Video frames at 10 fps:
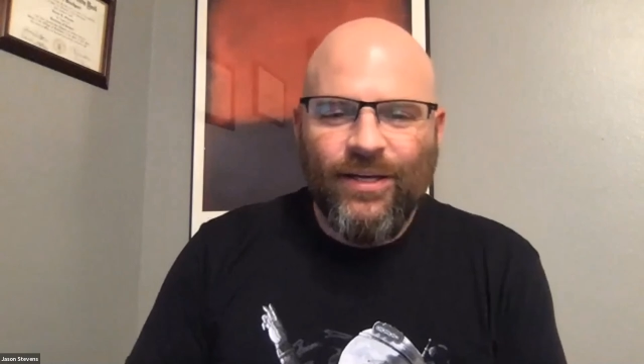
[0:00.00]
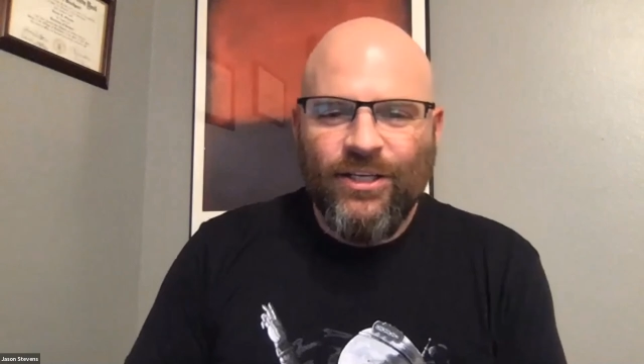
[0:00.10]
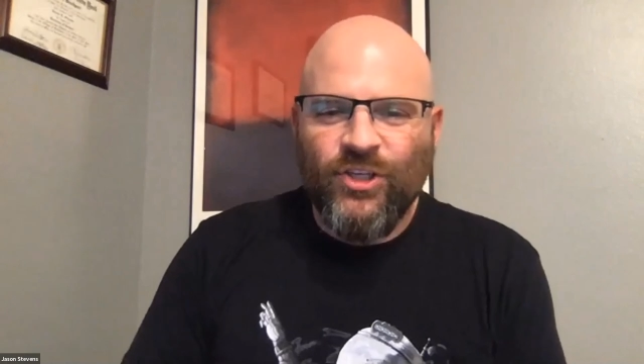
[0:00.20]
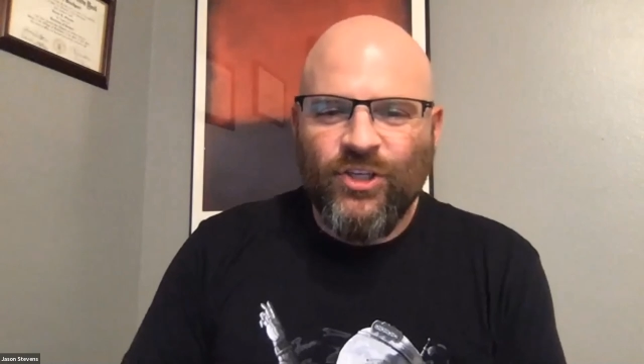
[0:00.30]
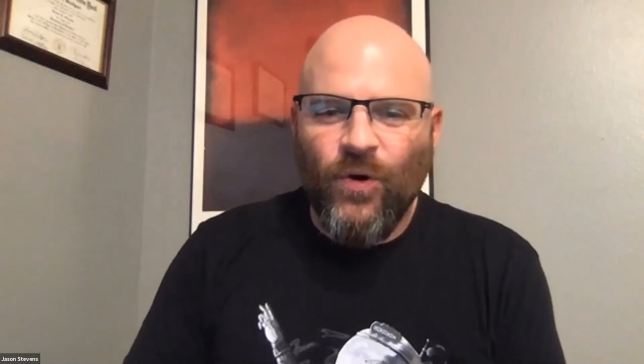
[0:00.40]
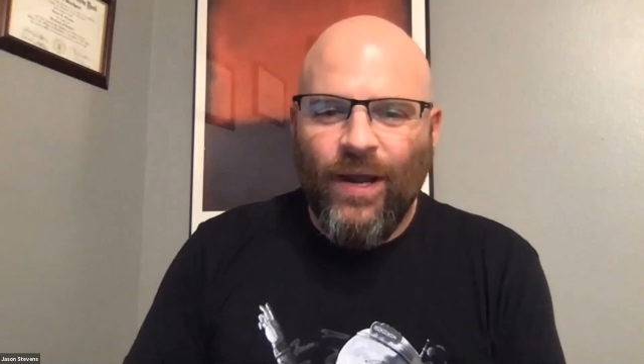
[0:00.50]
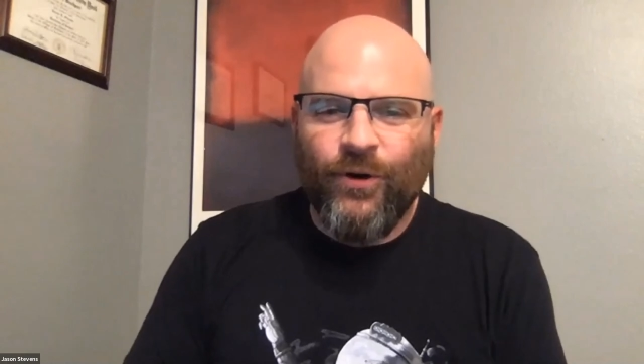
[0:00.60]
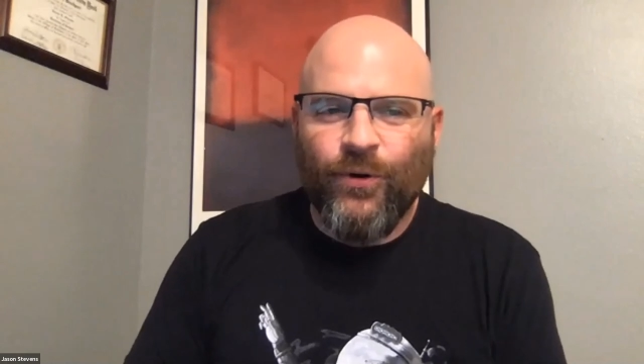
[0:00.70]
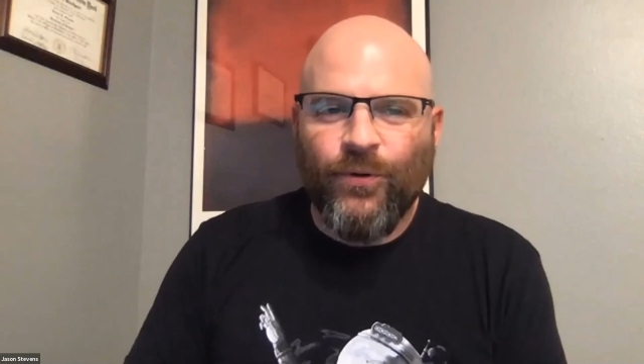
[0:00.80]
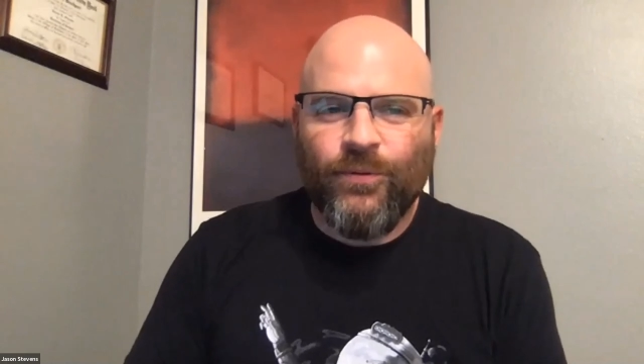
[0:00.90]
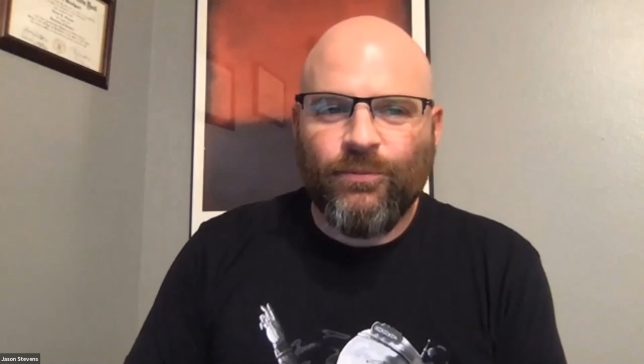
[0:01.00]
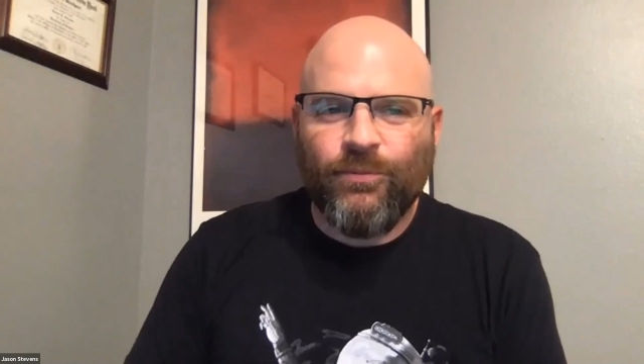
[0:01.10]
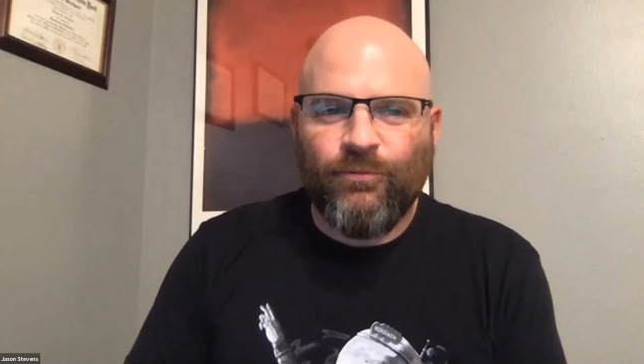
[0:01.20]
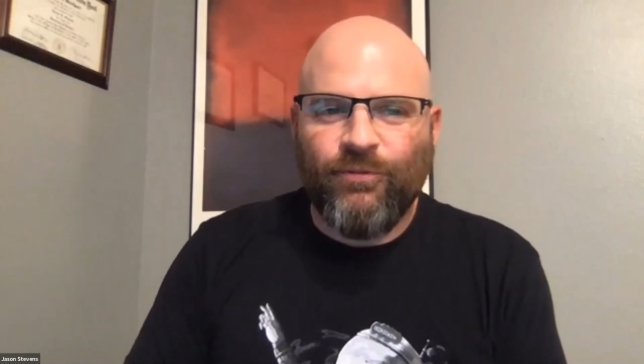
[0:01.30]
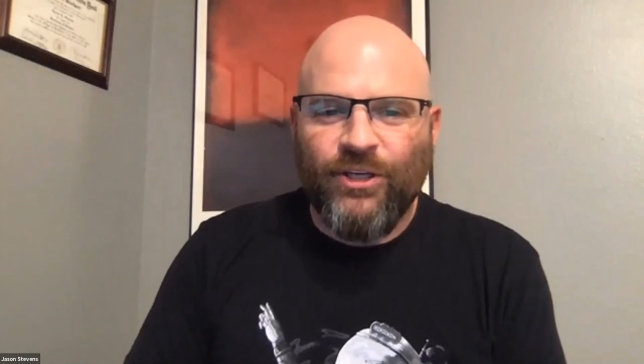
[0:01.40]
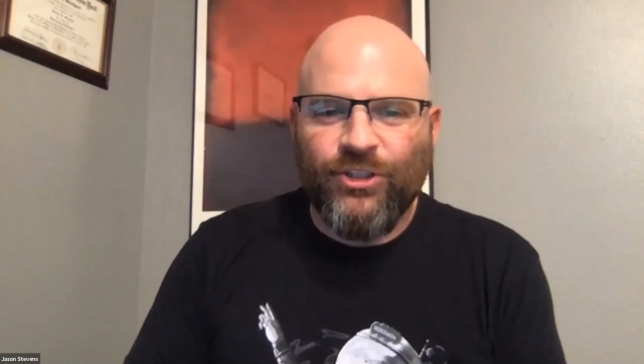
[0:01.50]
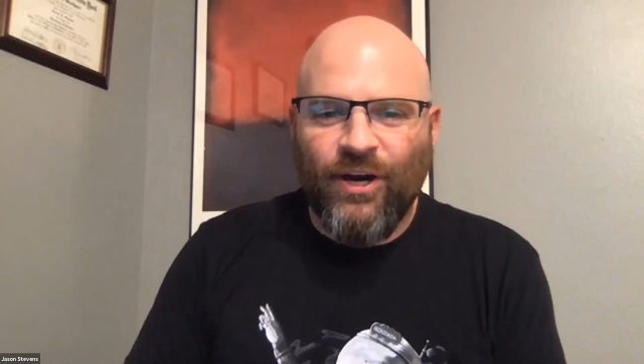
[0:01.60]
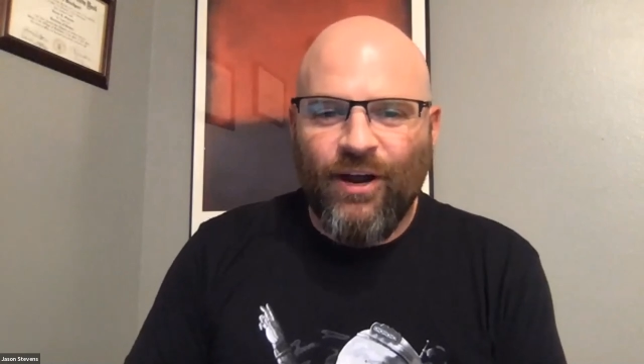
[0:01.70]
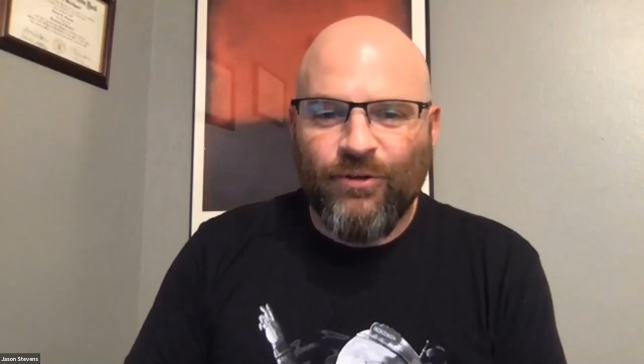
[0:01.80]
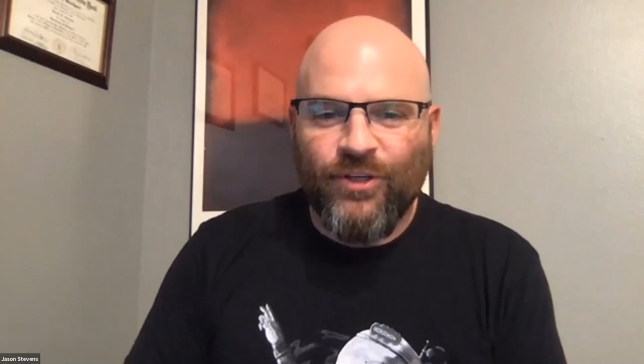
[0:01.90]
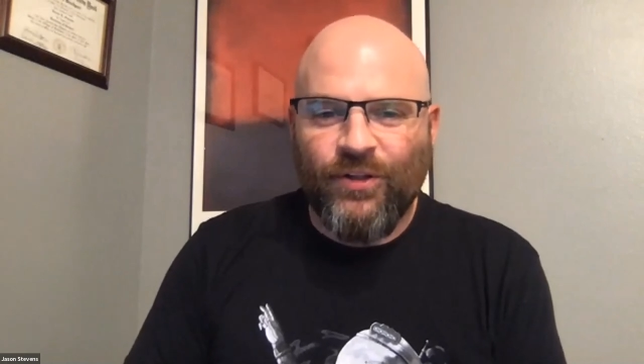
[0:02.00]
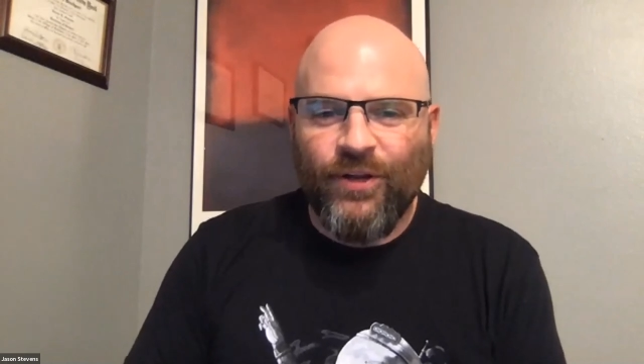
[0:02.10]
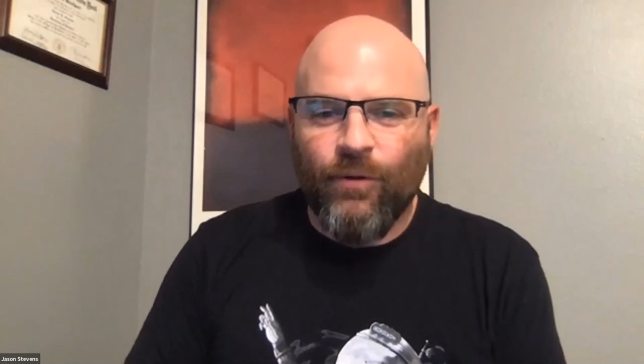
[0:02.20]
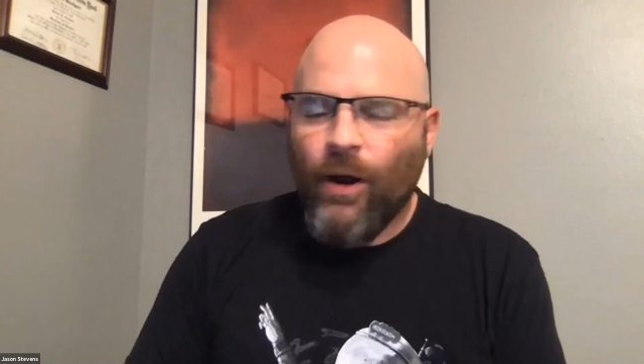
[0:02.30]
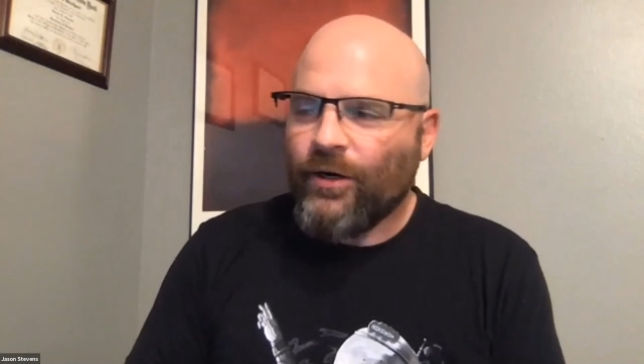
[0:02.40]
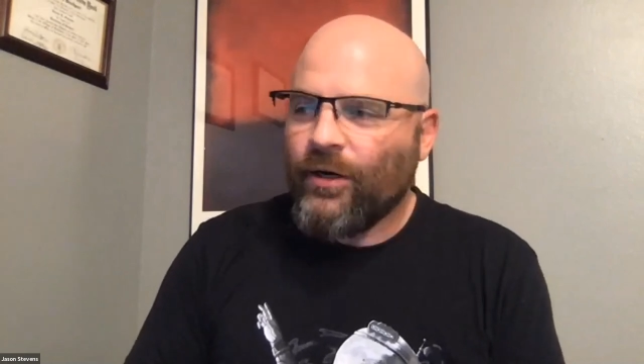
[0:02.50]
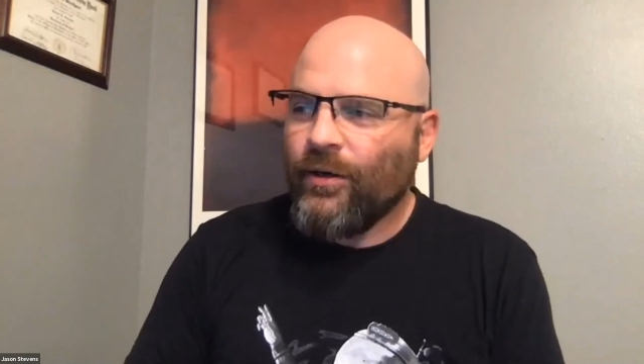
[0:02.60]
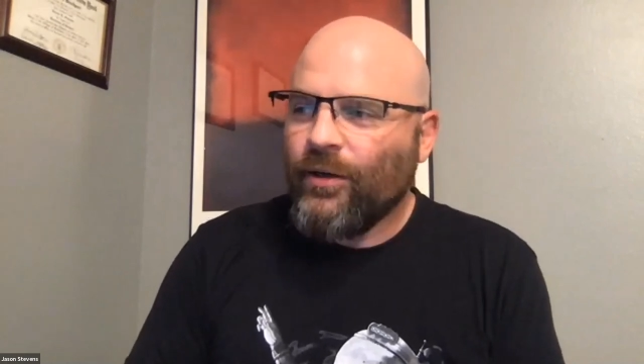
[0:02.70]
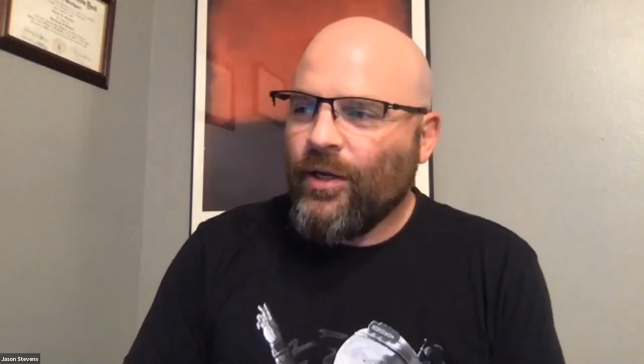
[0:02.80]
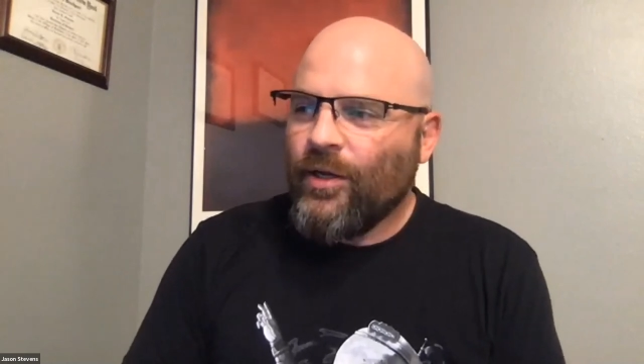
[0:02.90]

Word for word: so I don't venture out to Clearwater.